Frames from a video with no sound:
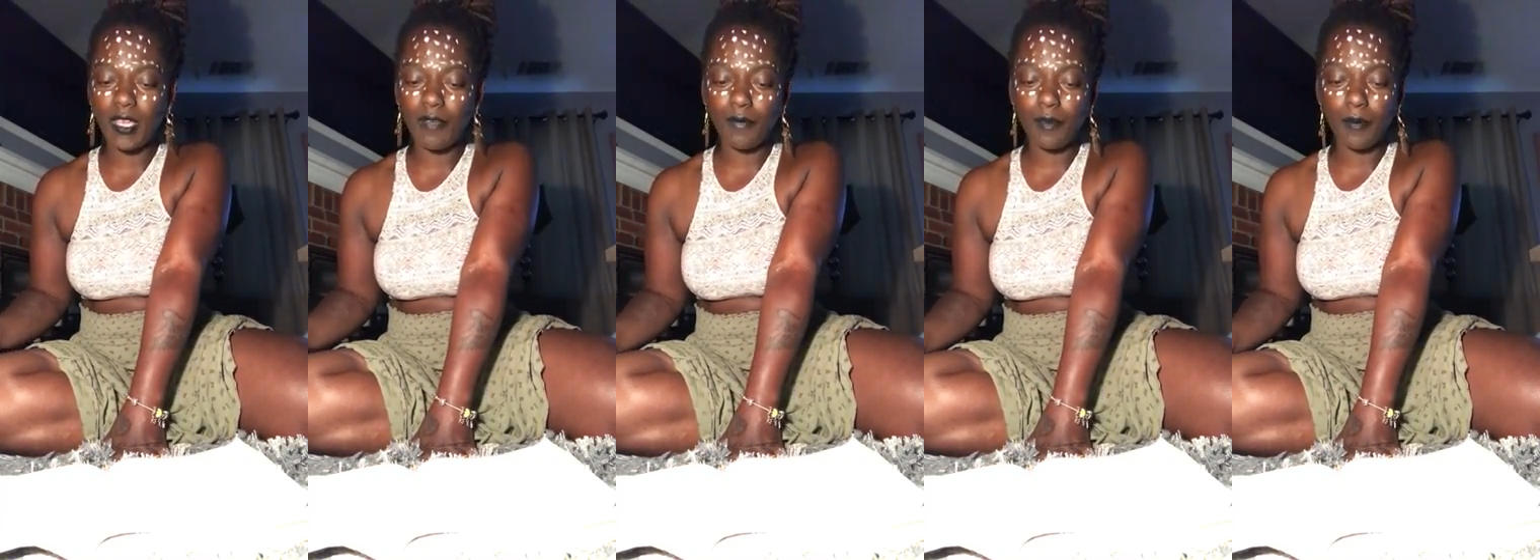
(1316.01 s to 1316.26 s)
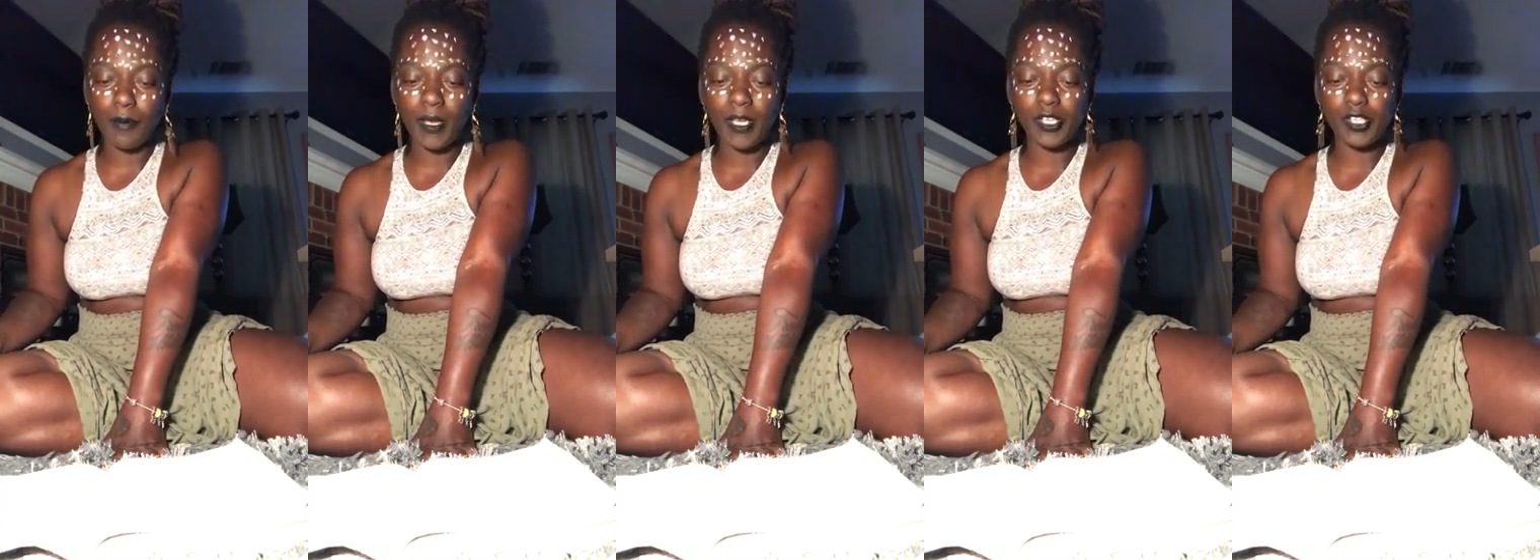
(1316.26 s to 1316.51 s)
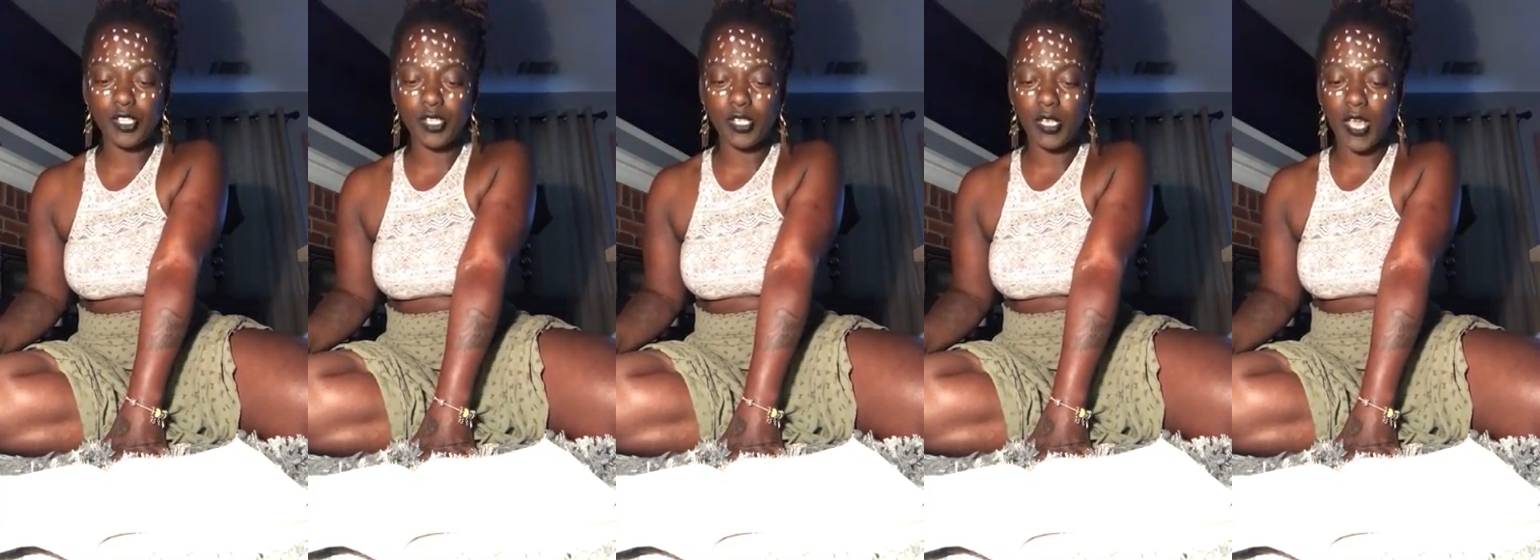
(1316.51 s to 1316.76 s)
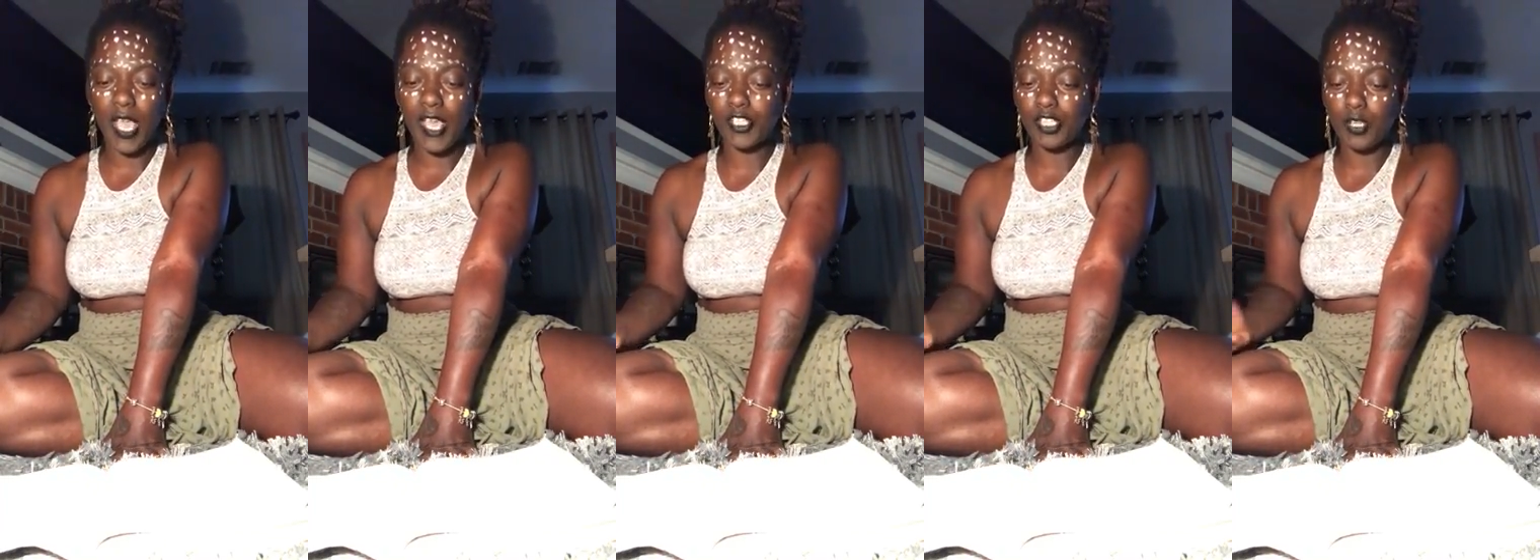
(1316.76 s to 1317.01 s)
information,
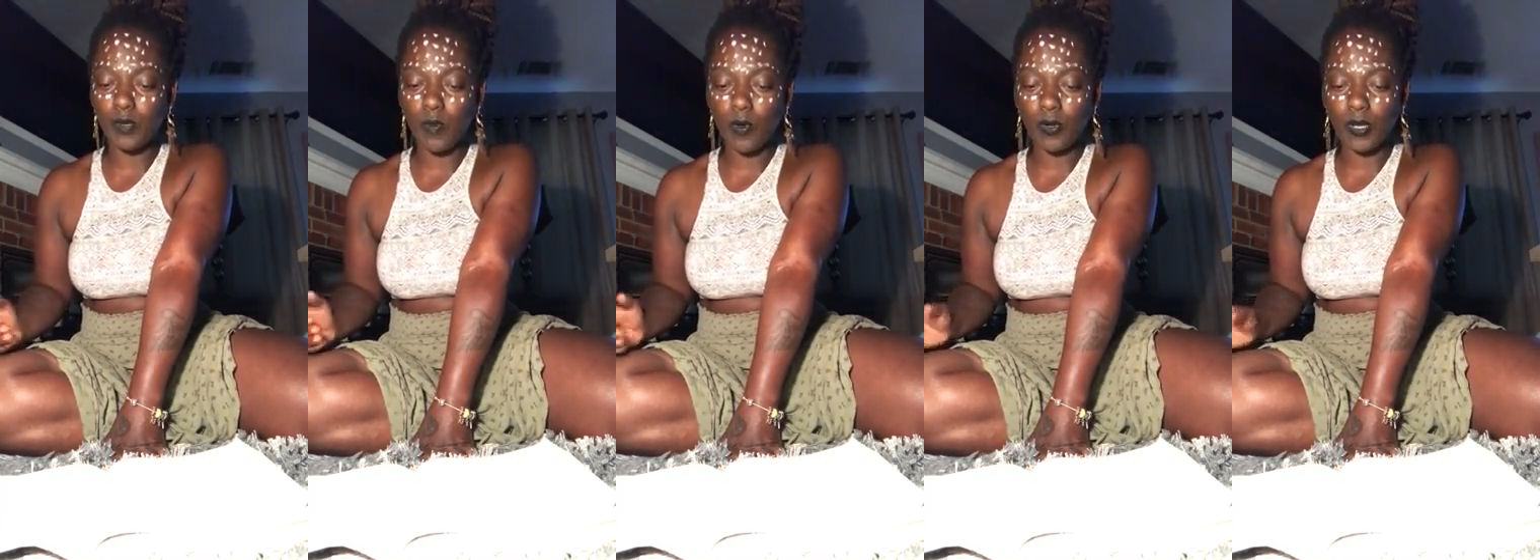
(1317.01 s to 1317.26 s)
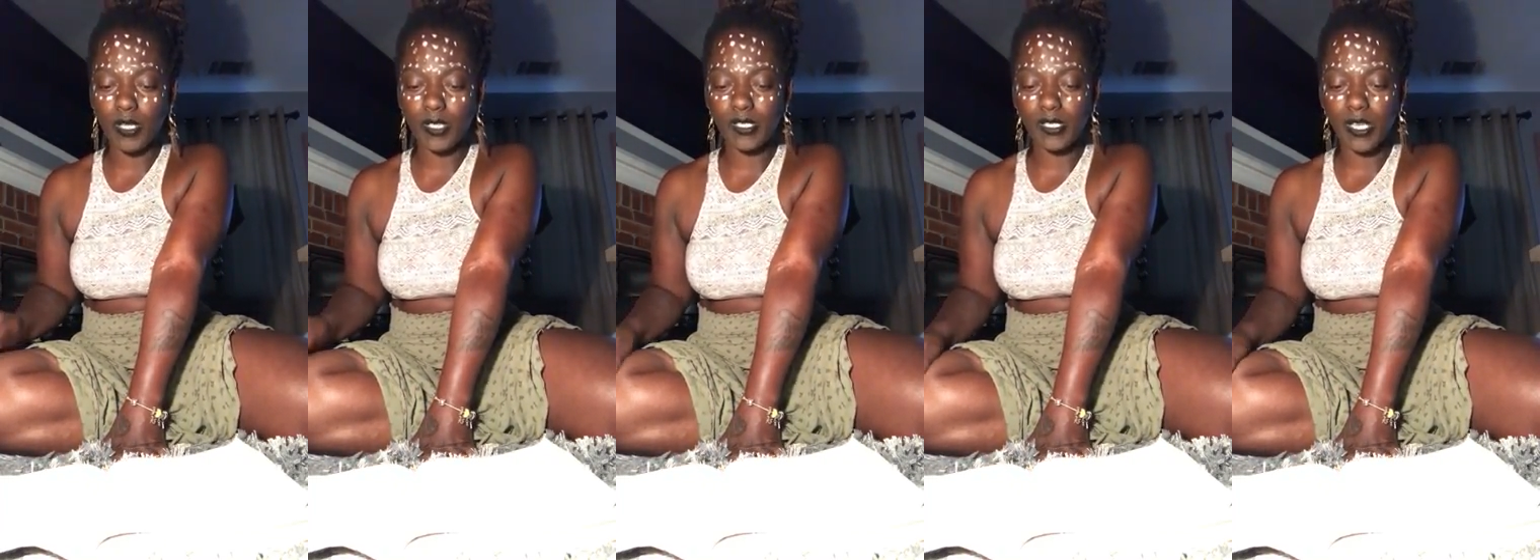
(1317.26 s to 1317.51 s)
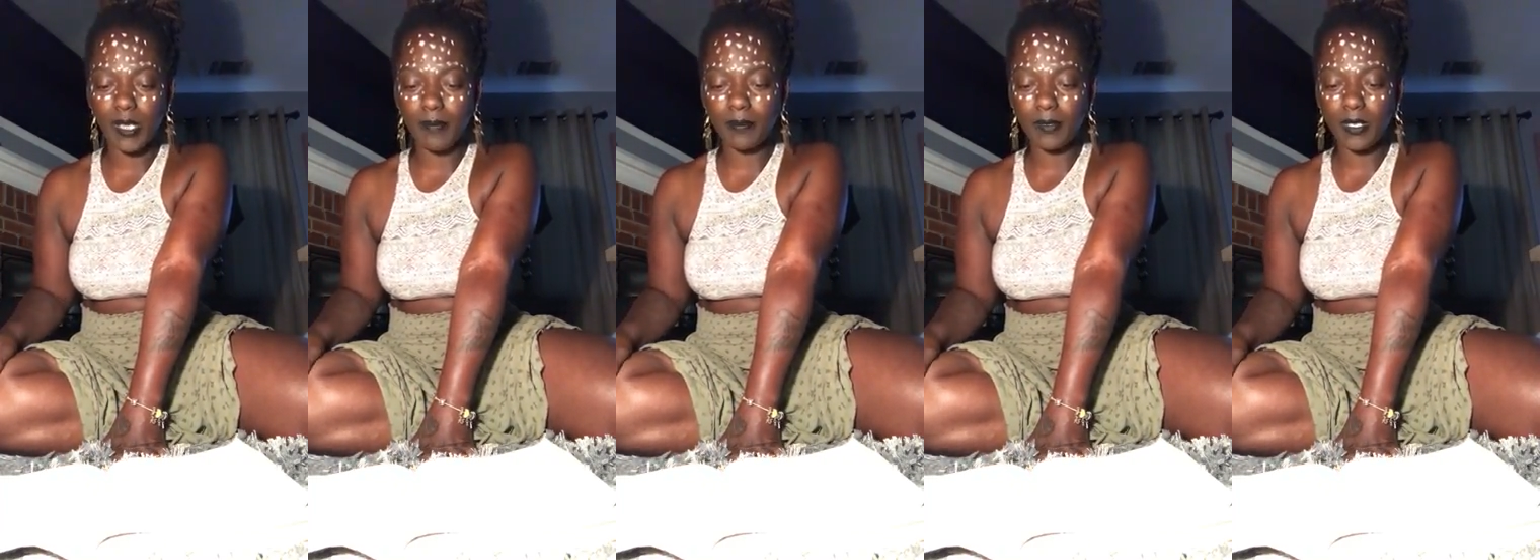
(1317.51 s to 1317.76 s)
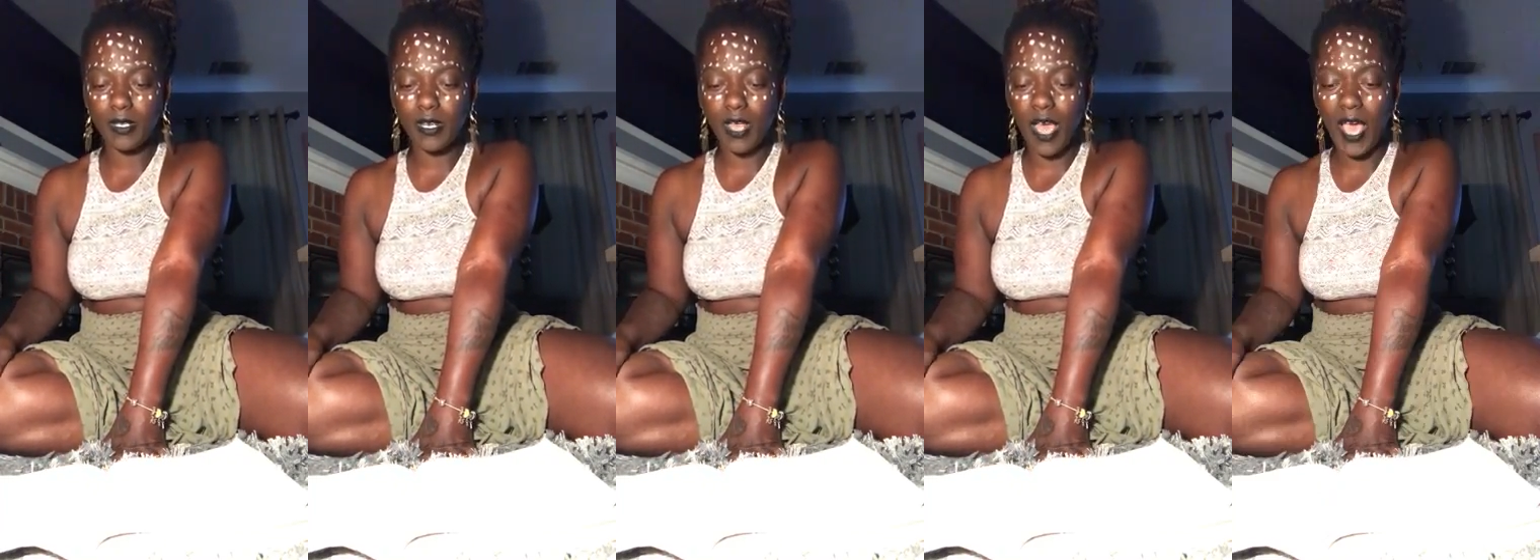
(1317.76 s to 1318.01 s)
and she won't accept
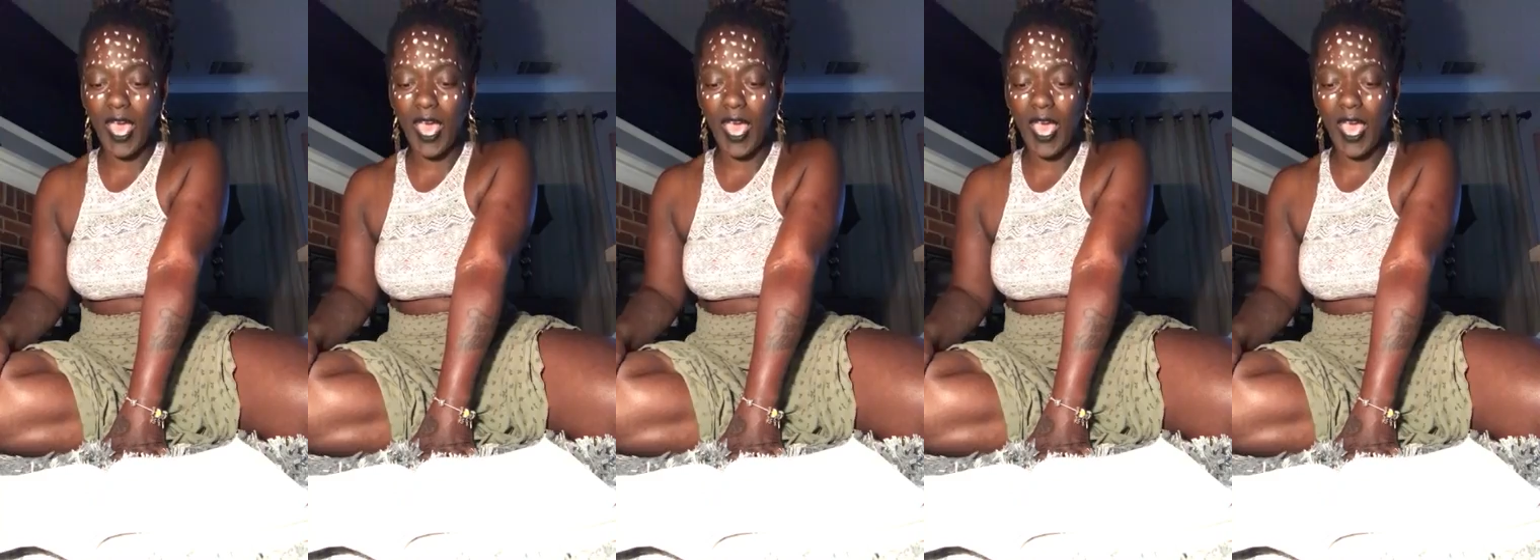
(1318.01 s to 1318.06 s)
it.